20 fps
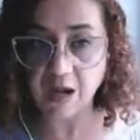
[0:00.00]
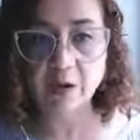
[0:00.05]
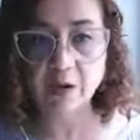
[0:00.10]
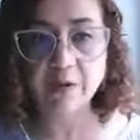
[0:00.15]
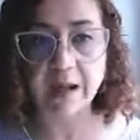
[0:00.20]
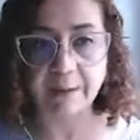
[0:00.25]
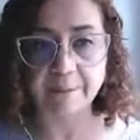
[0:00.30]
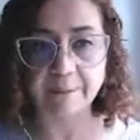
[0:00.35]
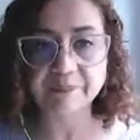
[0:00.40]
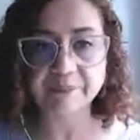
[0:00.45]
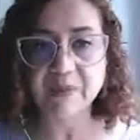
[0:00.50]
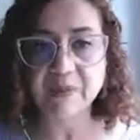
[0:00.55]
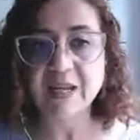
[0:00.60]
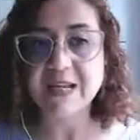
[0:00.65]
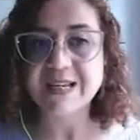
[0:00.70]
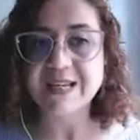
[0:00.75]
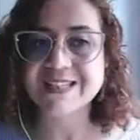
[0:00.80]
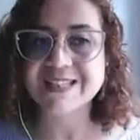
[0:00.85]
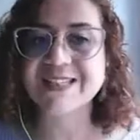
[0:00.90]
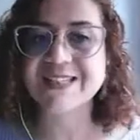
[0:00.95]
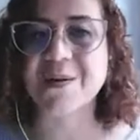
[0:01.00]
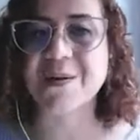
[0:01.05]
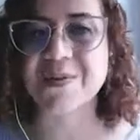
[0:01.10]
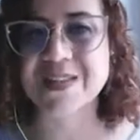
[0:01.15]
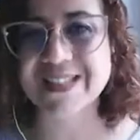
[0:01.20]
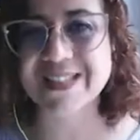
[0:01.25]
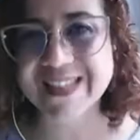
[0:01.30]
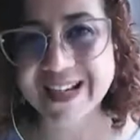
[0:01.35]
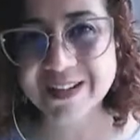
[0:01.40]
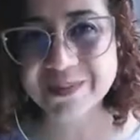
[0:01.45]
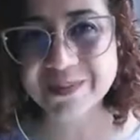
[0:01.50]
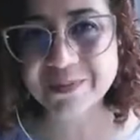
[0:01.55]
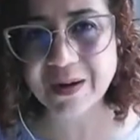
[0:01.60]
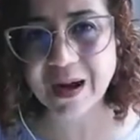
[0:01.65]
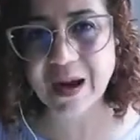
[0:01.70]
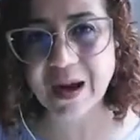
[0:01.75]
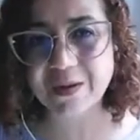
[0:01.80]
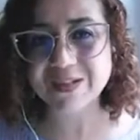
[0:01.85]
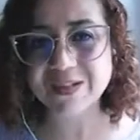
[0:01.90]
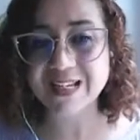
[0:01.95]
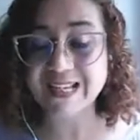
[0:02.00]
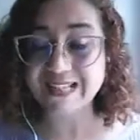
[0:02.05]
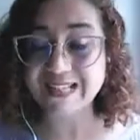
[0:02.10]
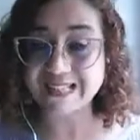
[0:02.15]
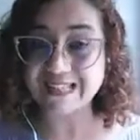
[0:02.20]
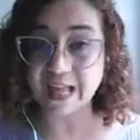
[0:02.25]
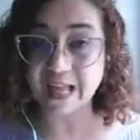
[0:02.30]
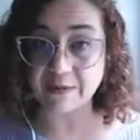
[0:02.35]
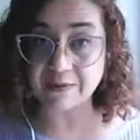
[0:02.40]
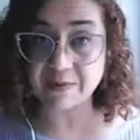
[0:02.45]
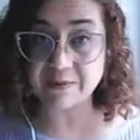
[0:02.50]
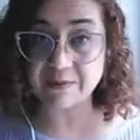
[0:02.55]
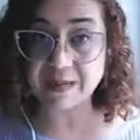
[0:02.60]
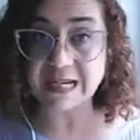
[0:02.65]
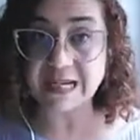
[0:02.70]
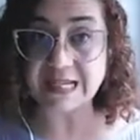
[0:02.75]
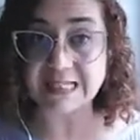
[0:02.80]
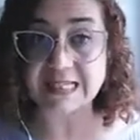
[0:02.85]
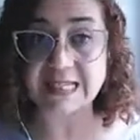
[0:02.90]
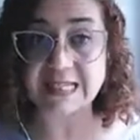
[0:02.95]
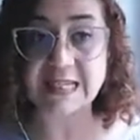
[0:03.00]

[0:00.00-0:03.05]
Okay, so the second round is 7 minutes.